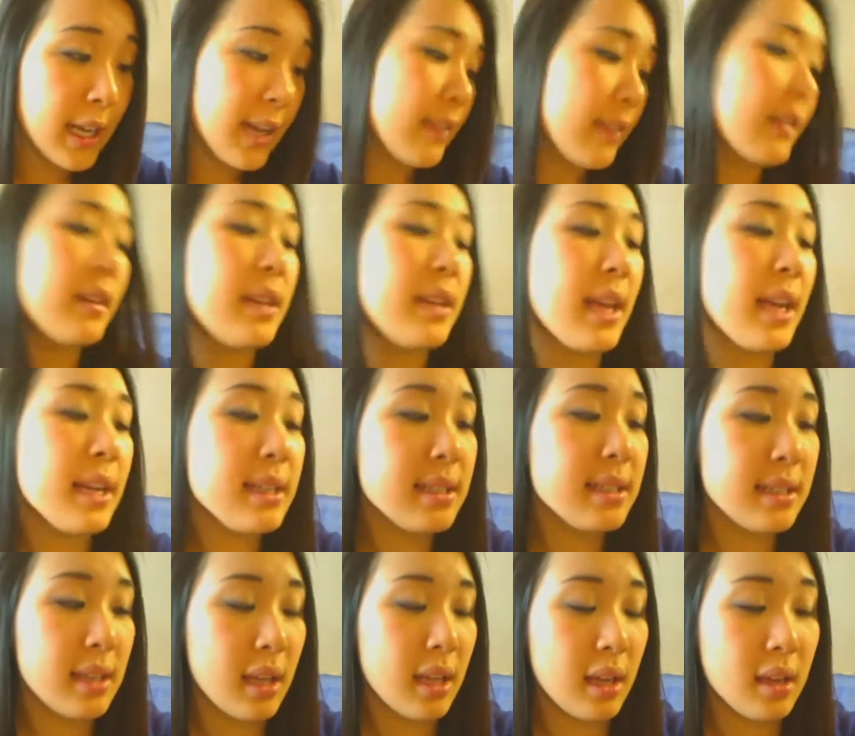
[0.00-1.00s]
The
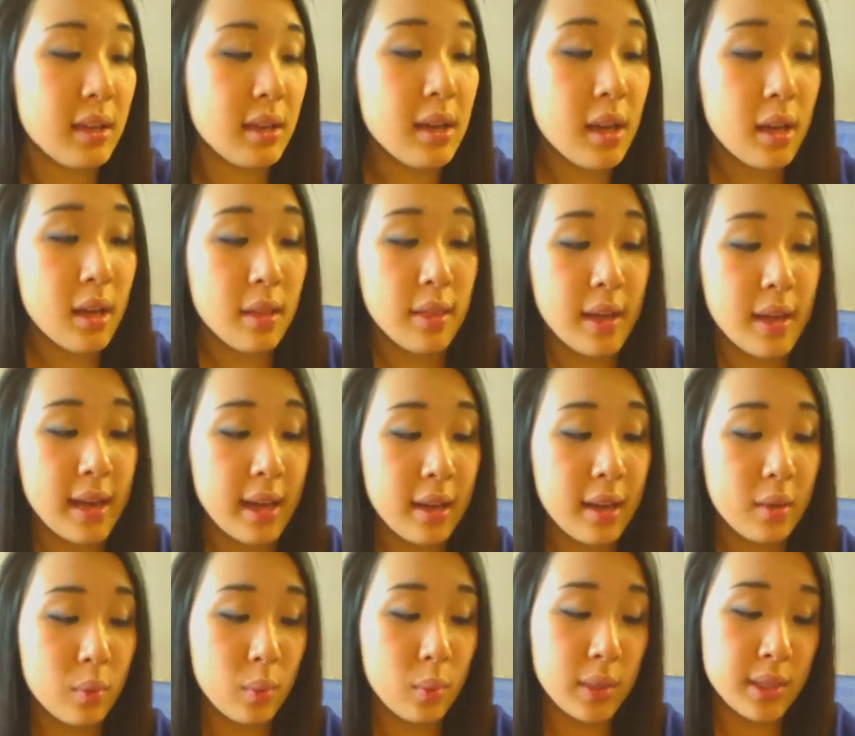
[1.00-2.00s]
next thing
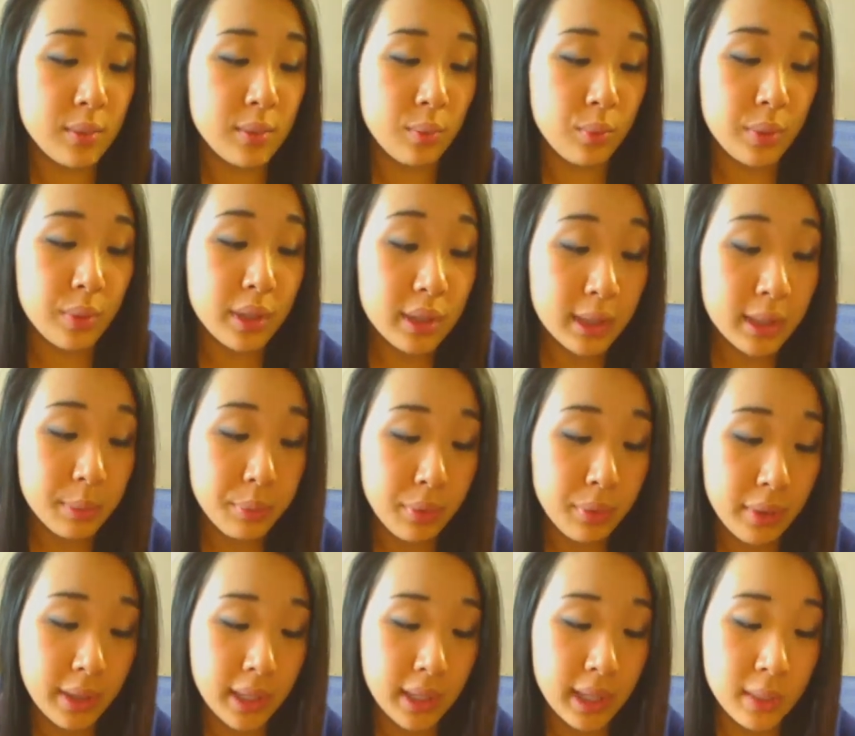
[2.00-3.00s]
that was really
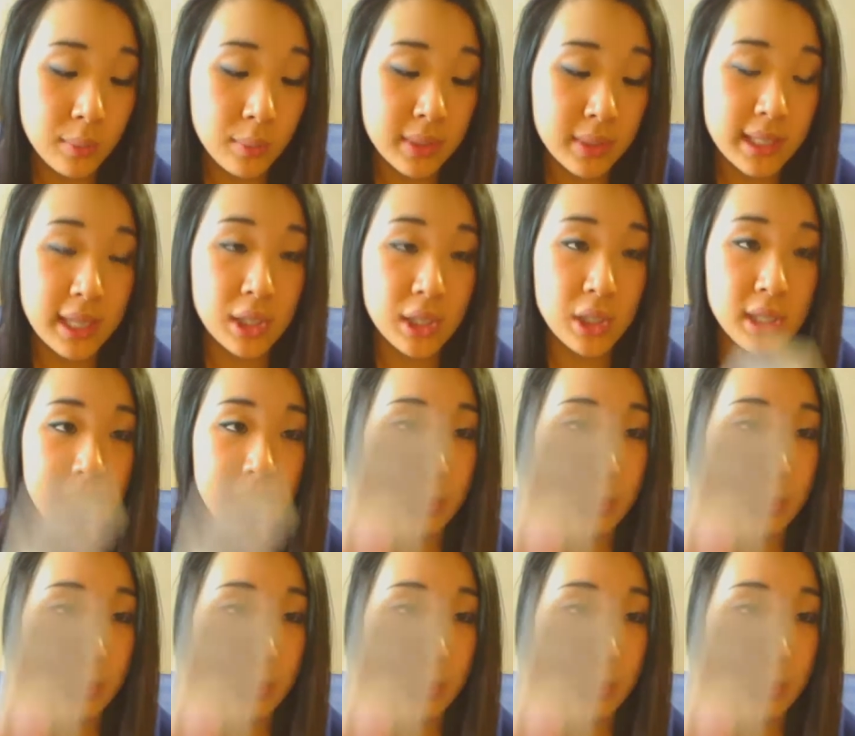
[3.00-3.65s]
pretty, it was actually